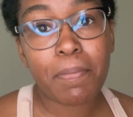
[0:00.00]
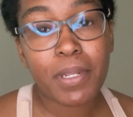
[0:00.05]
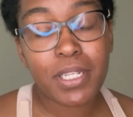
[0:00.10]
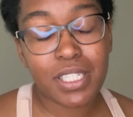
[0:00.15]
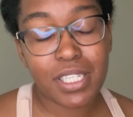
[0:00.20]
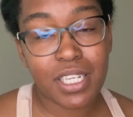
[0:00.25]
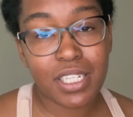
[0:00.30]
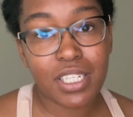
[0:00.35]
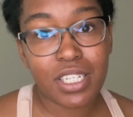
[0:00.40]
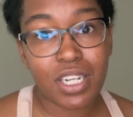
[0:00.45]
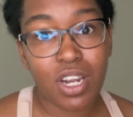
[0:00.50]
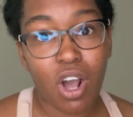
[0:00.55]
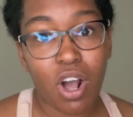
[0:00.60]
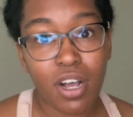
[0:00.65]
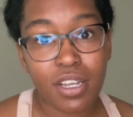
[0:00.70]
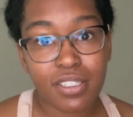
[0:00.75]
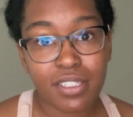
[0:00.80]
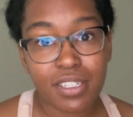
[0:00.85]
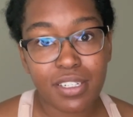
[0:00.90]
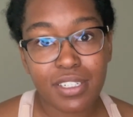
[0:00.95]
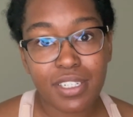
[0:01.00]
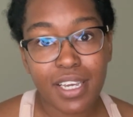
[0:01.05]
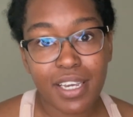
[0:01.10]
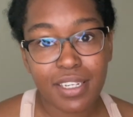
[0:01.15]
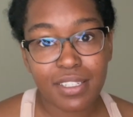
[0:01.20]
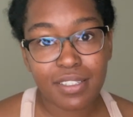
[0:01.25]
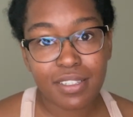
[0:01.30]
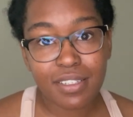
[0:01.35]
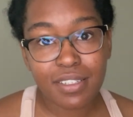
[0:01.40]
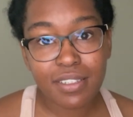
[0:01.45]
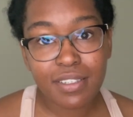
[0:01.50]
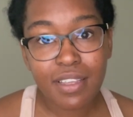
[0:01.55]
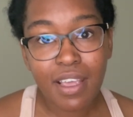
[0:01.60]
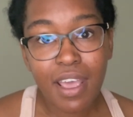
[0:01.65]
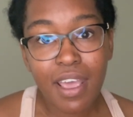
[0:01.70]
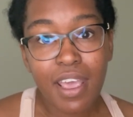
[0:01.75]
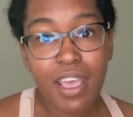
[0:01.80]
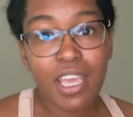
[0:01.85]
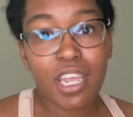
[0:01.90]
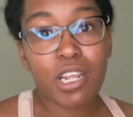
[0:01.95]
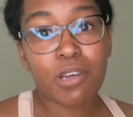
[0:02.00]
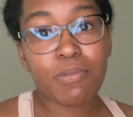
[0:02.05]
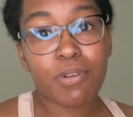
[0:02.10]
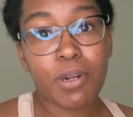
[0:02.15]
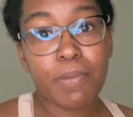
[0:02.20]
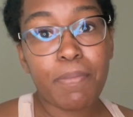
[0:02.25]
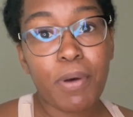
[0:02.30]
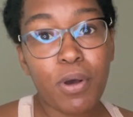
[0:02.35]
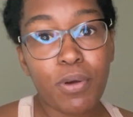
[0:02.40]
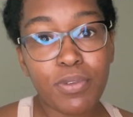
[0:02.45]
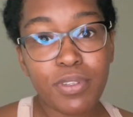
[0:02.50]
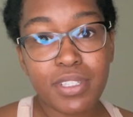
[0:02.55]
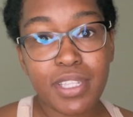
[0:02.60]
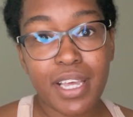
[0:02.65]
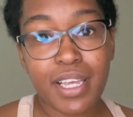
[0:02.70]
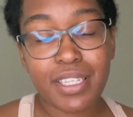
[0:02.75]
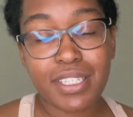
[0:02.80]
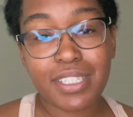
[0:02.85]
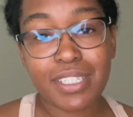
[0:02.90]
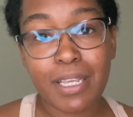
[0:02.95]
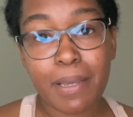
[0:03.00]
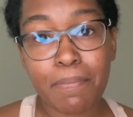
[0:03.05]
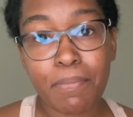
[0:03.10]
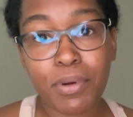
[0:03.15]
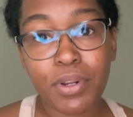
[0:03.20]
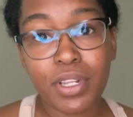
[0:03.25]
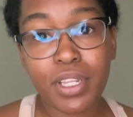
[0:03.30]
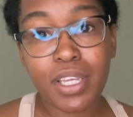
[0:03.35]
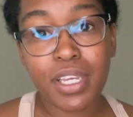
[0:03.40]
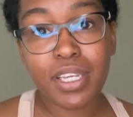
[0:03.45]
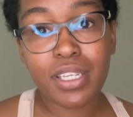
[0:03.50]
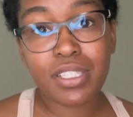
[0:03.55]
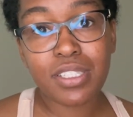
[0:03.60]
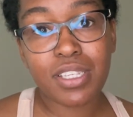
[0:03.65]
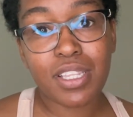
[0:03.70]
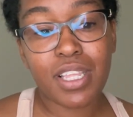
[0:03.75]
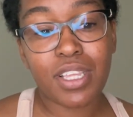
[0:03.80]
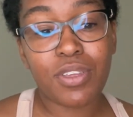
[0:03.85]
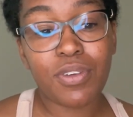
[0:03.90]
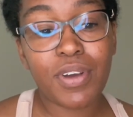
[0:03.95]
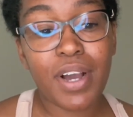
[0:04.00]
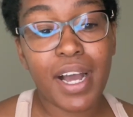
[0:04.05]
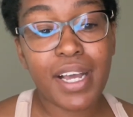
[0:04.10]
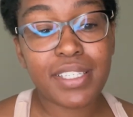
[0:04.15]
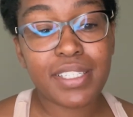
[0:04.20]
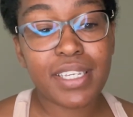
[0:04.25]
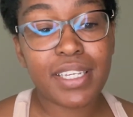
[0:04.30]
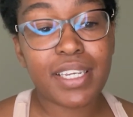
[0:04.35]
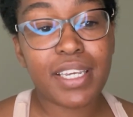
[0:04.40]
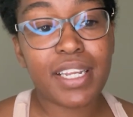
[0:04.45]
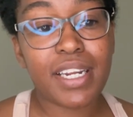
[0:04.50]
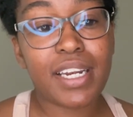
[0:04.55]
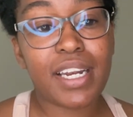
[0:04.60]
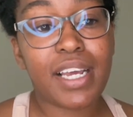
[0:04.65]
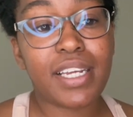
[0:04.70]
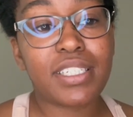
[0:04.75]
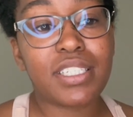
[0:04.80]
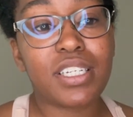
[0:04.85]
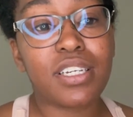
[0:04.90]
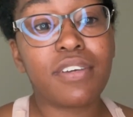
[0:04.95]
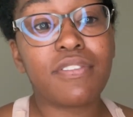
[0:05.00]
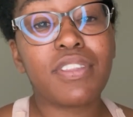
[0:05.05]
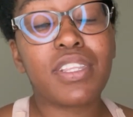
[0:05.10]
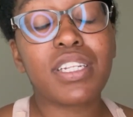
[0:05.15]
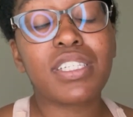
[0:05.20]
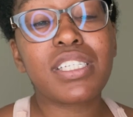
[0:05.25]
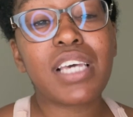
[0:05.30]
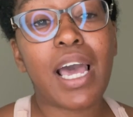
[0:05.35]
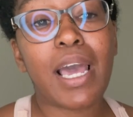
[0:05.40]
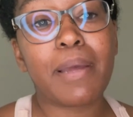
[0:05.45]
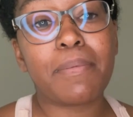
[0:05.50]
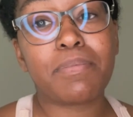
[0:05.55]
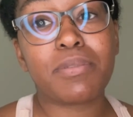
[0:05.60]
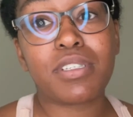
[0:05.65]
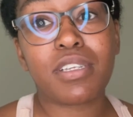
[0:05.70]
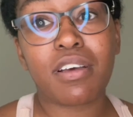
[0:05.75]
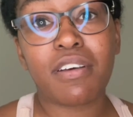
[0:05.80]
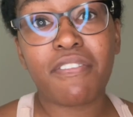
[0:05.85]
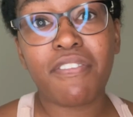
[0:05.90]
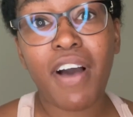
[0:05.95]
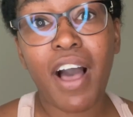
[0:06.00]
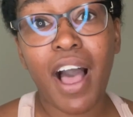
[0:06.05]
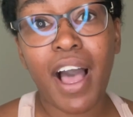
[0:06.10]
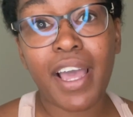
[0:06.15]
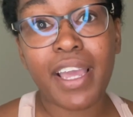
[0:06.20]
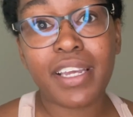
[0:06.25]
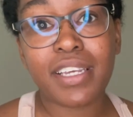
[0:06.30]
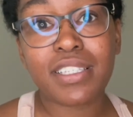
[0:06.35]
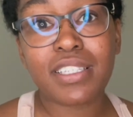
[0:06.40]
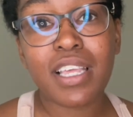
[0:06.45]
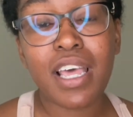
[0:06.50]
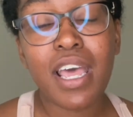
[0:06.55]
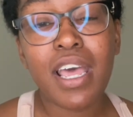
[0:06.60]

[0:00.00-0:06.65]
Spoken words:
It's in Austin, Texas, and I'm going to post that separately so that you guys can get an idea of the types of hikes